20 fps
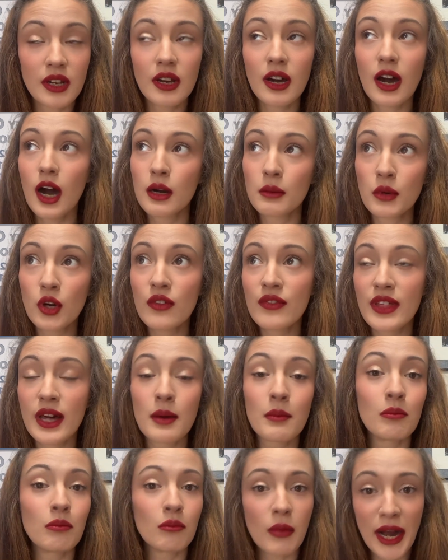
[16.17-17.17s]
A move
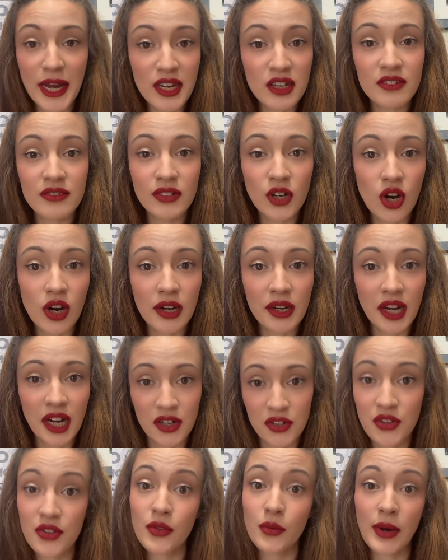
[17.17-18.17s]
that might have gone
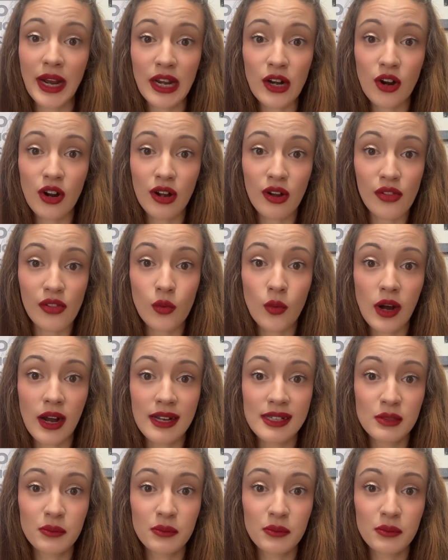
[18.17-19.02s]
under the radar otherwise,